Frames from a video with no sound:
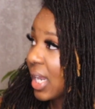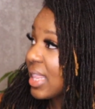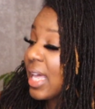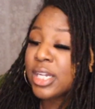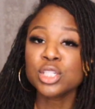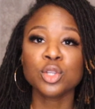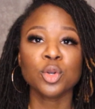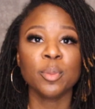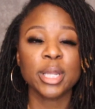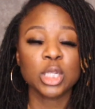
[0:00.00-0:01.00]
that is a
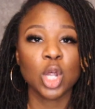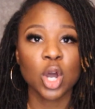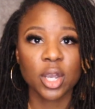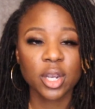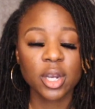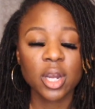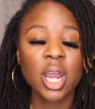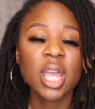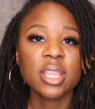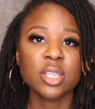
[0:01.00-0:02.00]
little bit longer
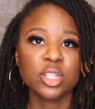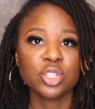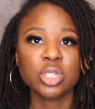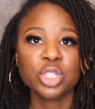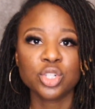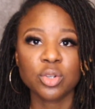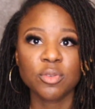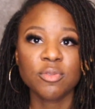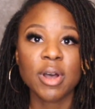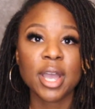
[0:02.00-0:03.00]
than the traditional
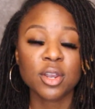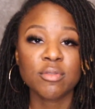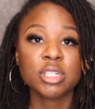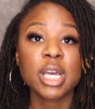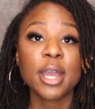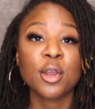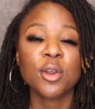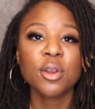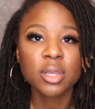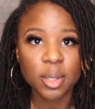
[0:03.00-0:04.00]
FIRE retire
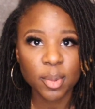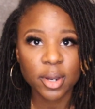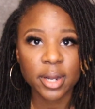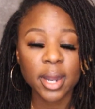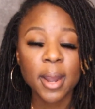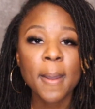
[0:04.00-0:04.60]
early part,